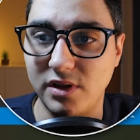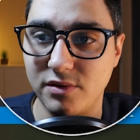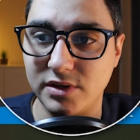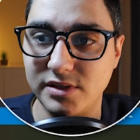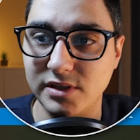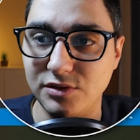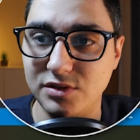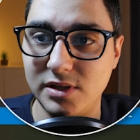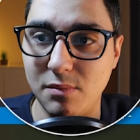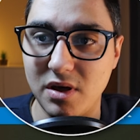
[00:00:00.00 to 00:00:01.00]
down until you
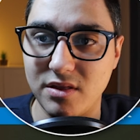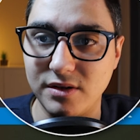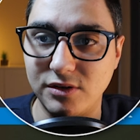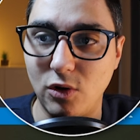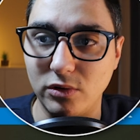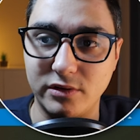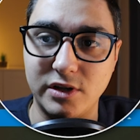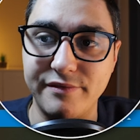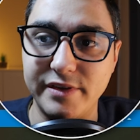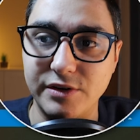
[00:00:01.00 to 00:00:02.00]
see a method called
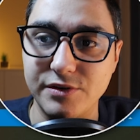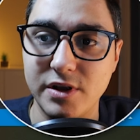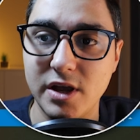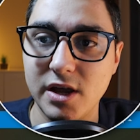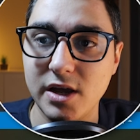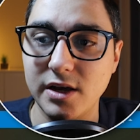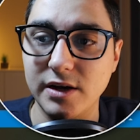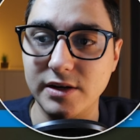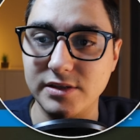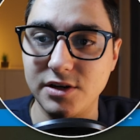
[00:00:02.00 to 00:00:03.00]
configure
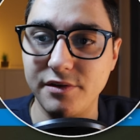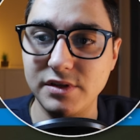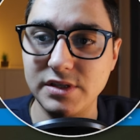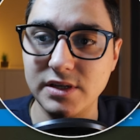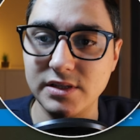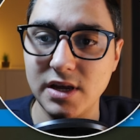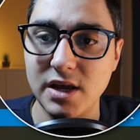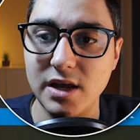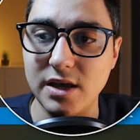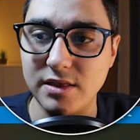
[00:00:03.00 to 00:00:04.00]
services,
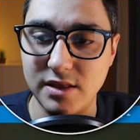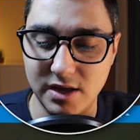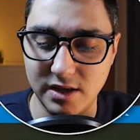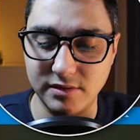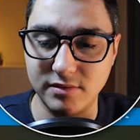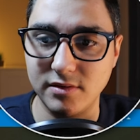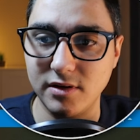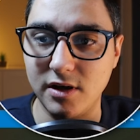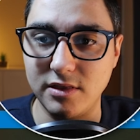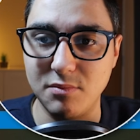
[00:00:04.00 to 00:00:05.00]
and then
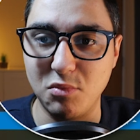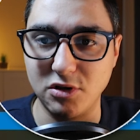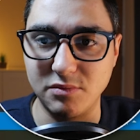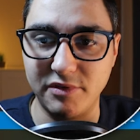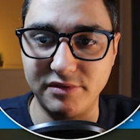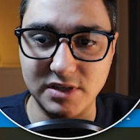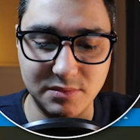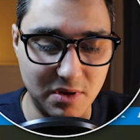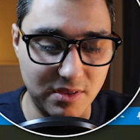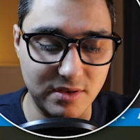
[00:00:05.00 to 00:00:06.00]
at the bottom of
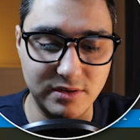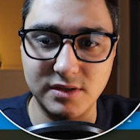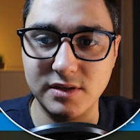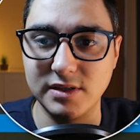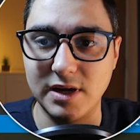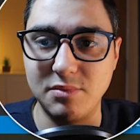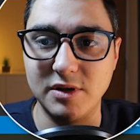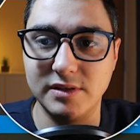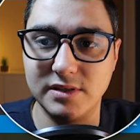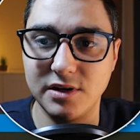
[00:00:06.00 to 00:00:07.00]
this method type
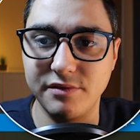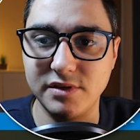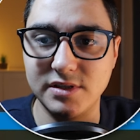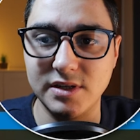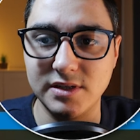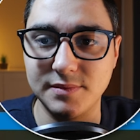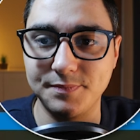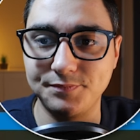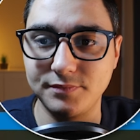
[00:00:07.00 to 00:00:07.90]
in services.add